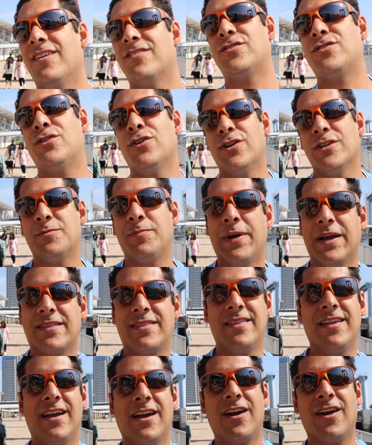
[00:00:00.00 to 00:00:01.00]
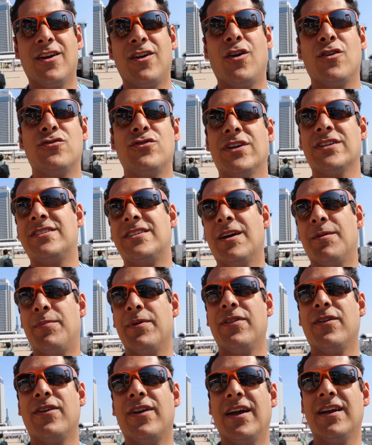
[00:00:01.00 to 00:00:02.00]
students back there all dressed up
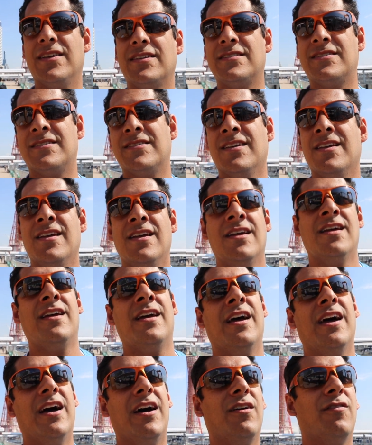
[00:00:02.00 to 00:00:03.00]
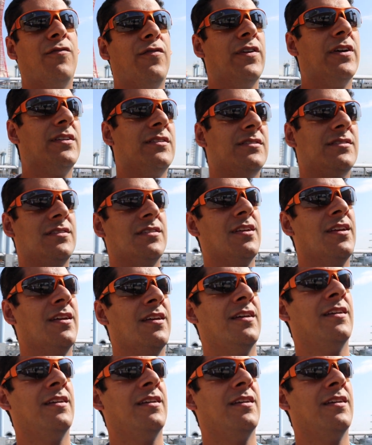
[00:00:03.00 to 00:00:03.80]
in their nice outfits.